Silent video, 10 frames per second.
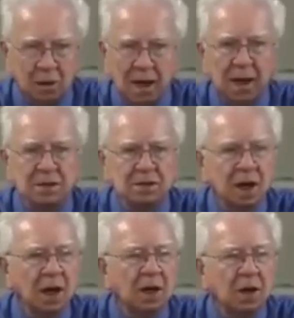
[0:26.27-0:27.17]
Yeah, it's
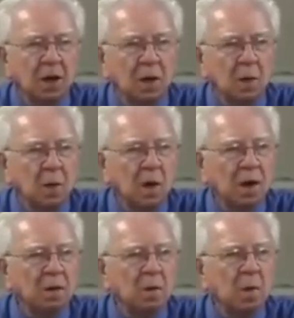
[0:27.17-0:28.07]
uh,
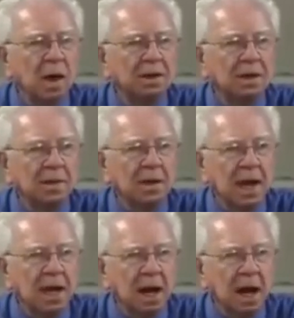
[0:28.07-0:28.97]
Warrant 1,
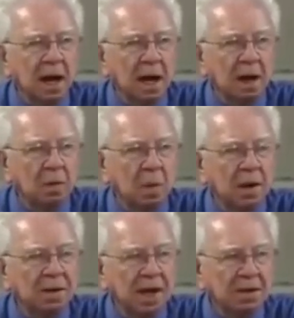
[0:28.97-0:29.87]

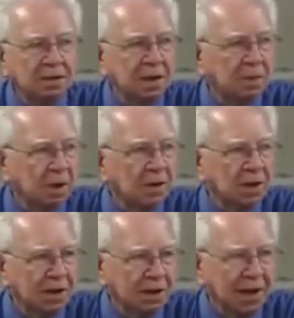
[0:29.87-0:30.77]
WAR1.zip
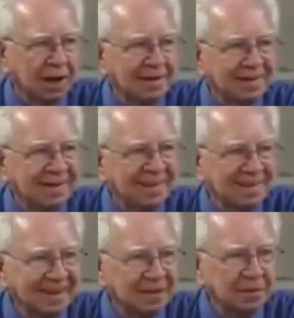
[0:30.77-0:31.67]
on the internet.
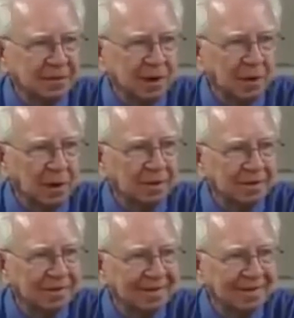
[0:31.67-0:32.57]
It's a free one.
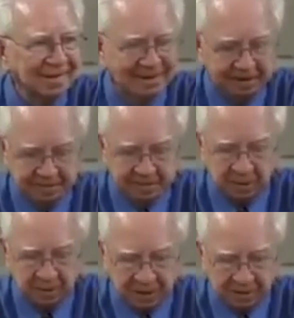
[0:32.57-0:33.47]

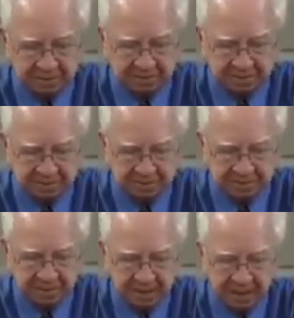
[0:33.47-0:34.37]
Okay?
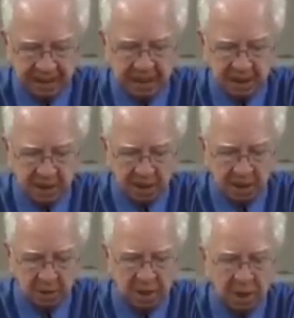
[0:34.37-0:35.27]

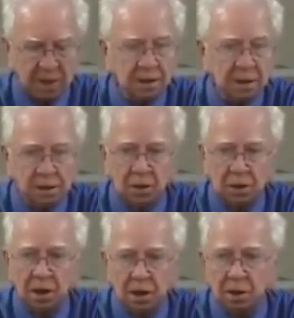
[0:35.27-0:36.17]
I'll read it and you
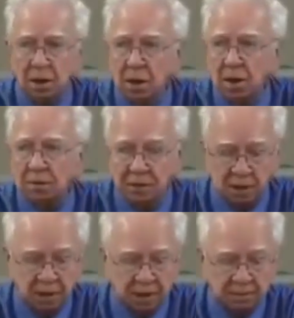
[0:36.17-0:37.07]
can get it, get it off the
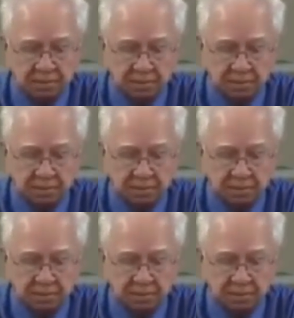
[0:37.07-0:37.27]
internet.